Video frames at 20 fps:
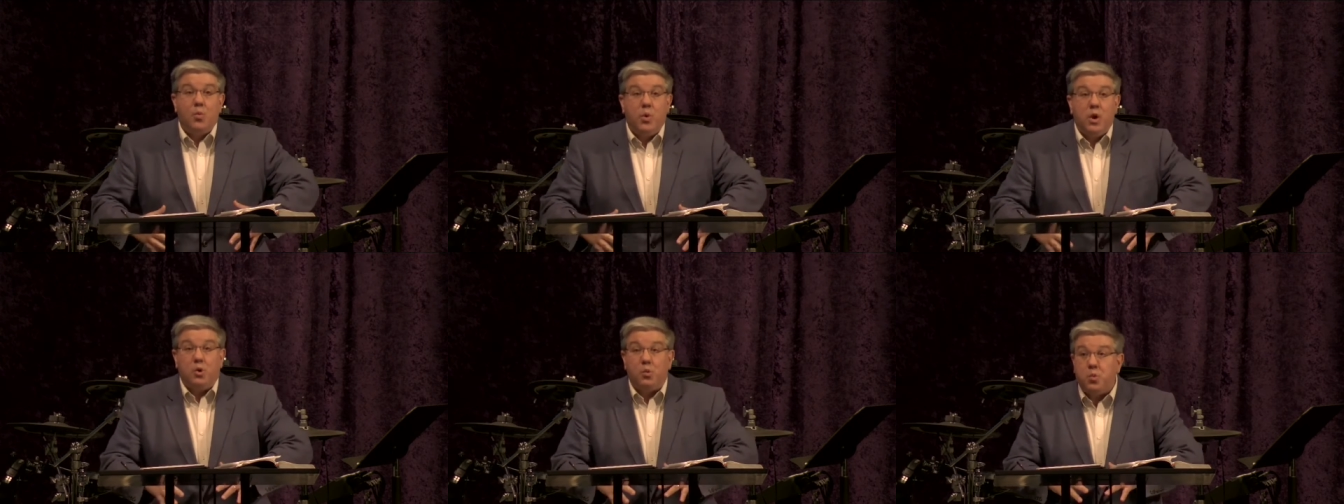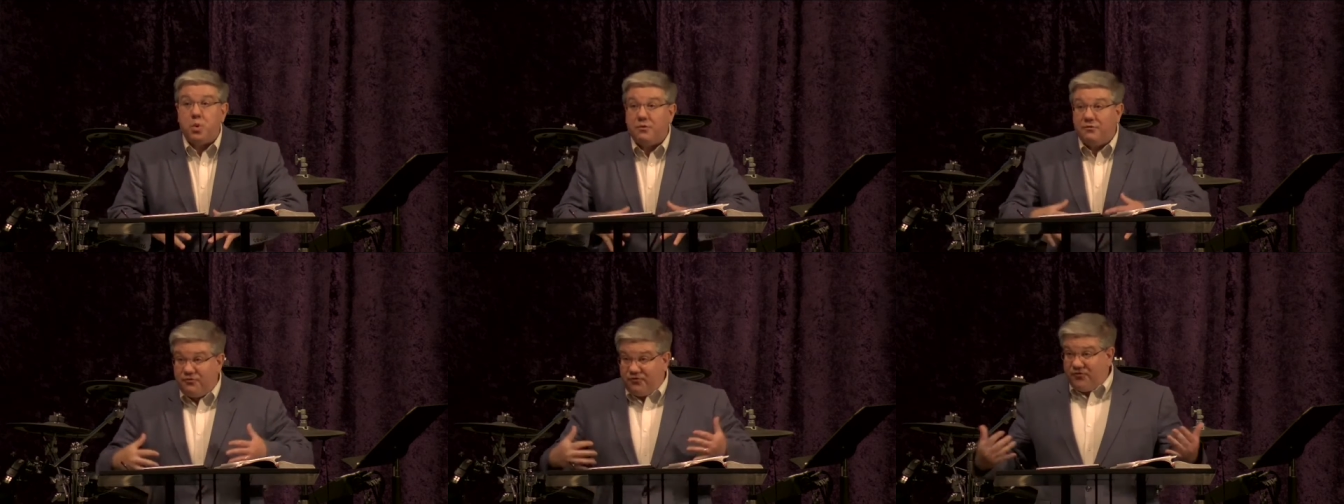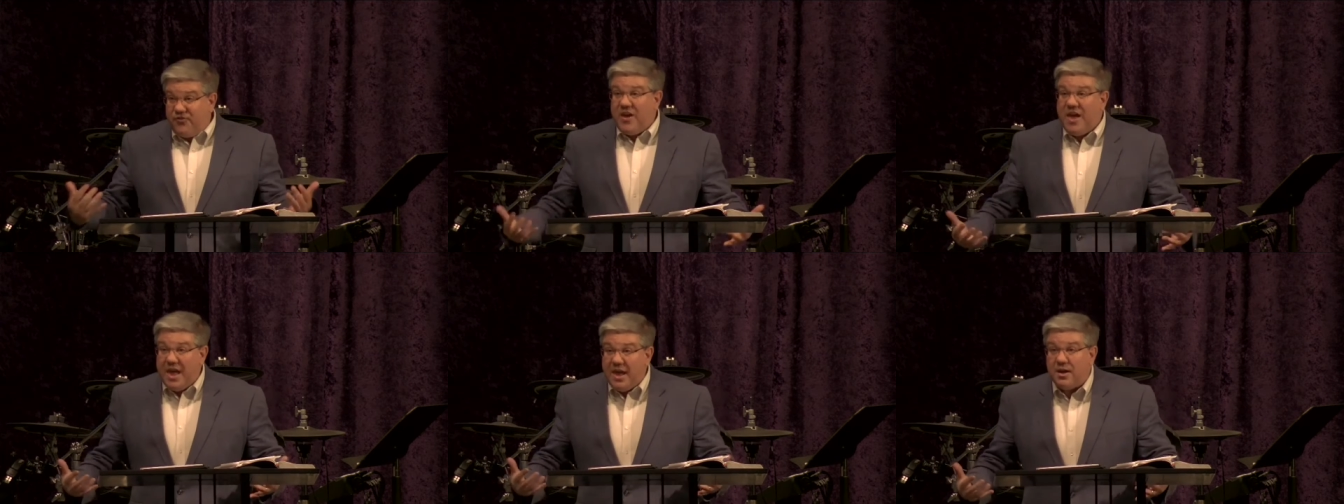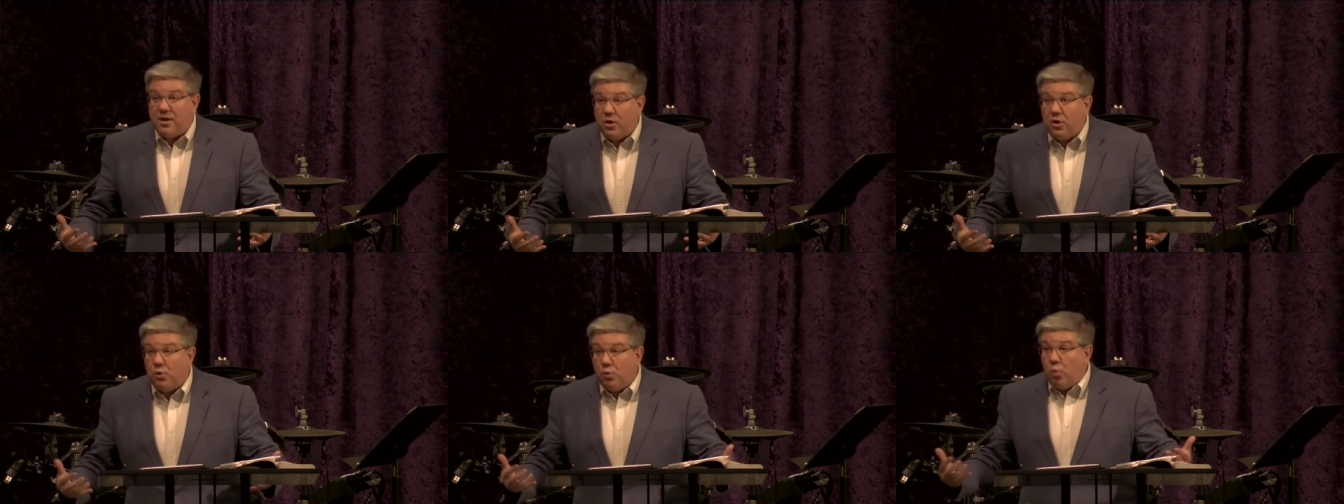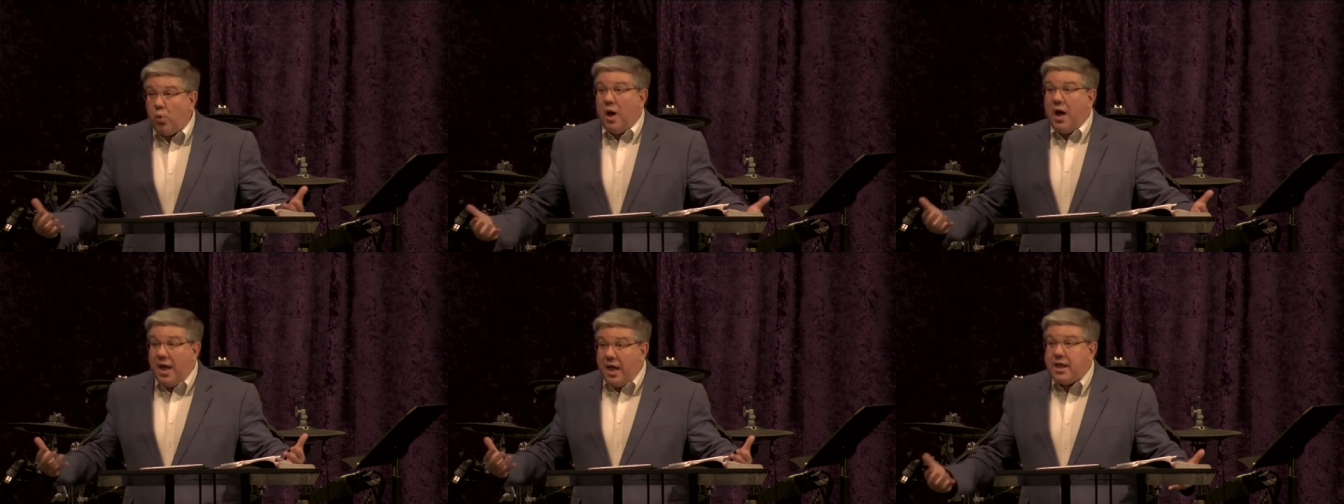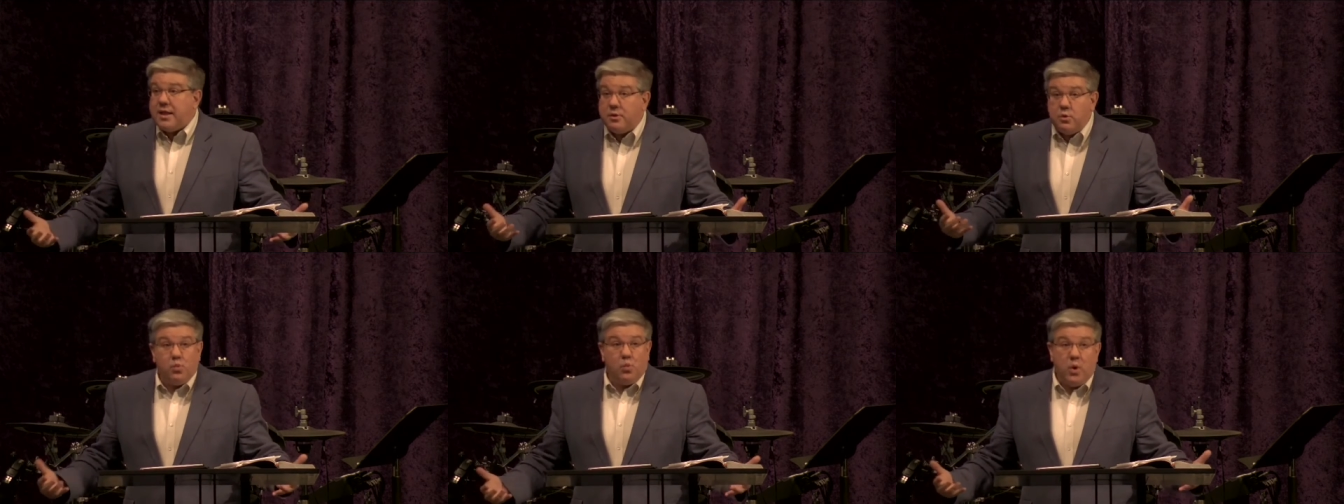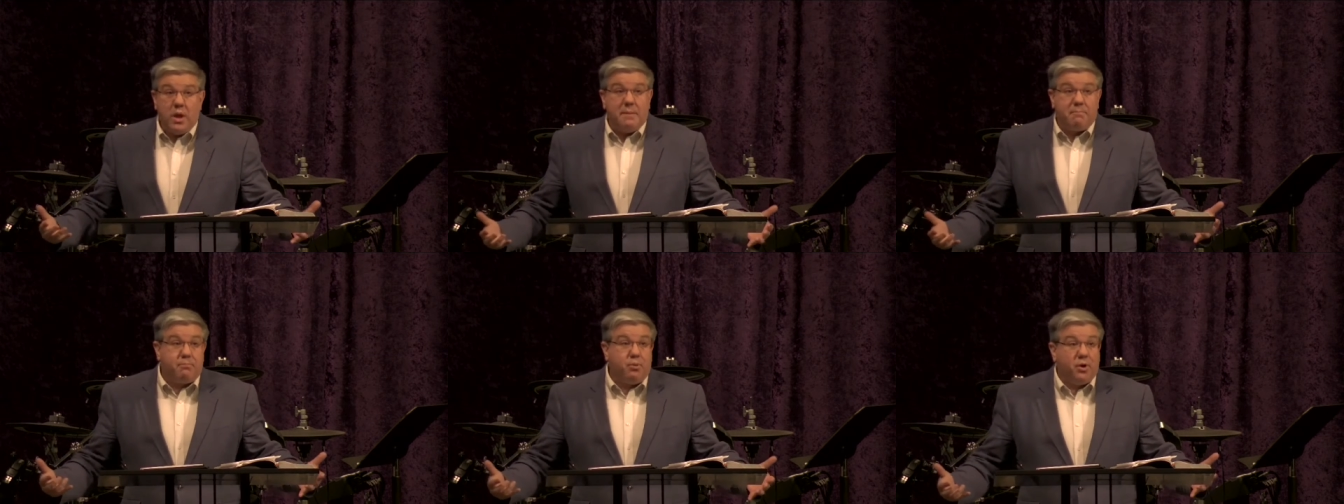will reveal what
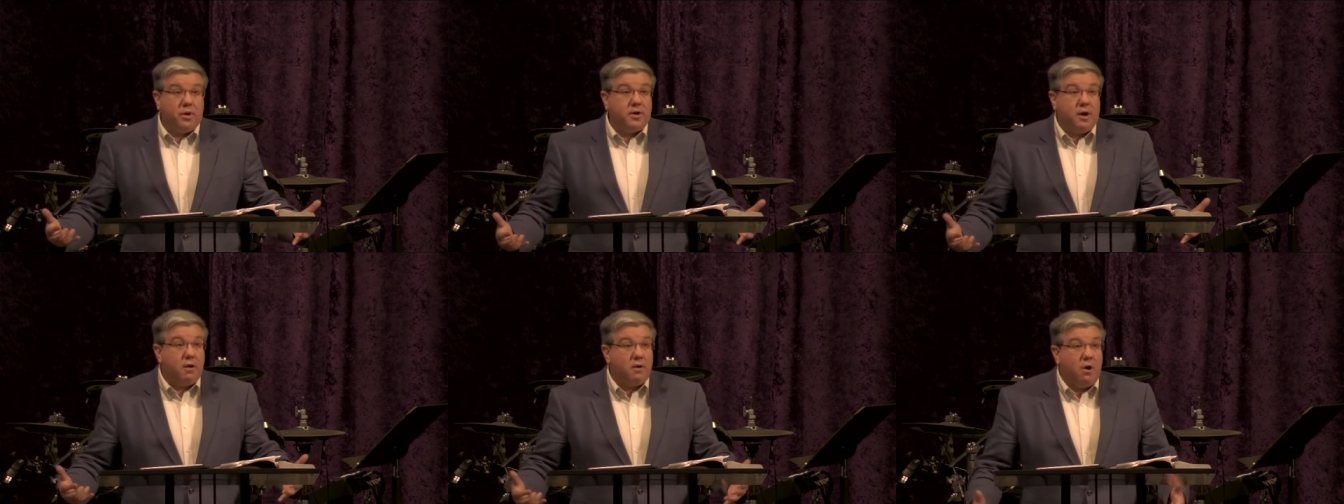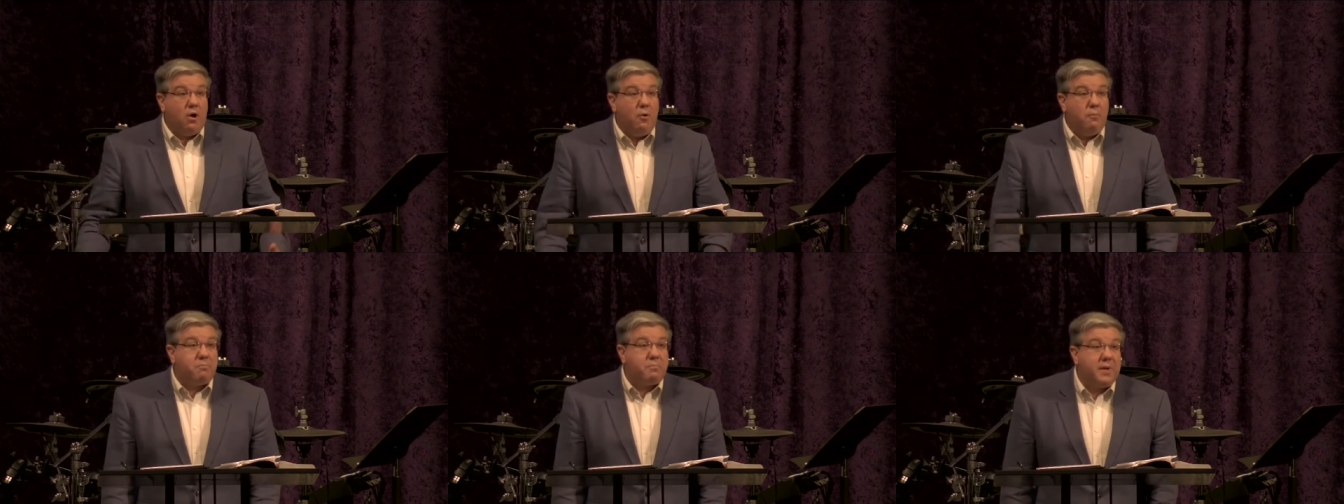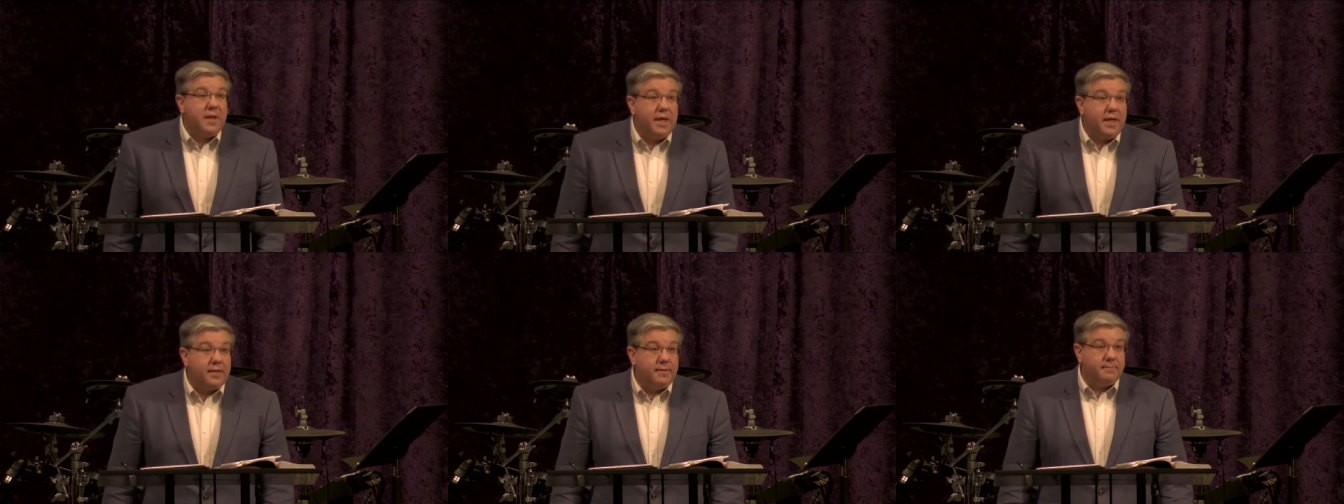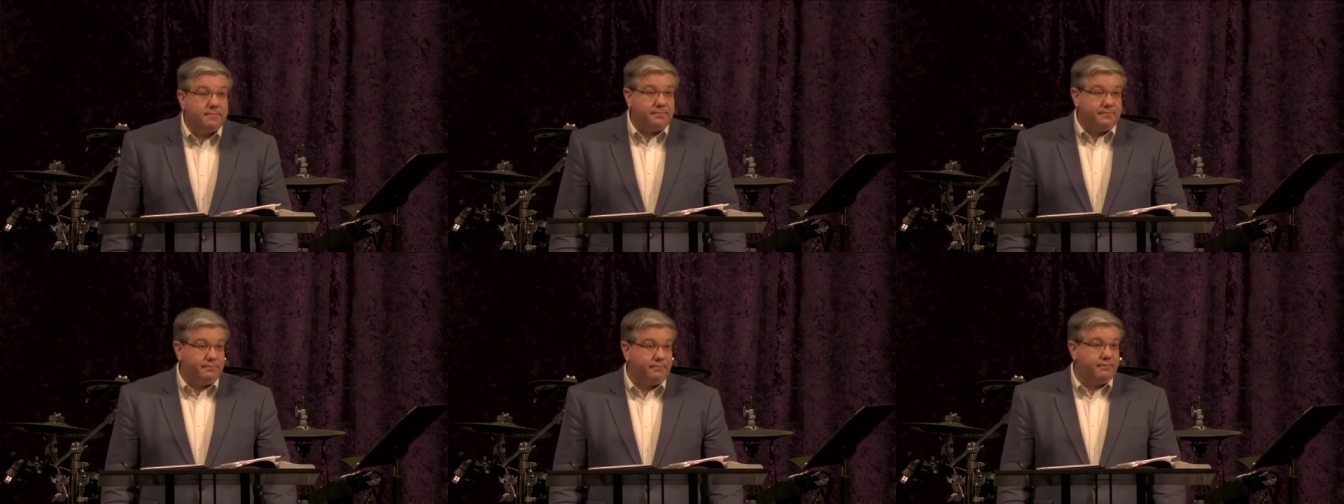we put our hope in.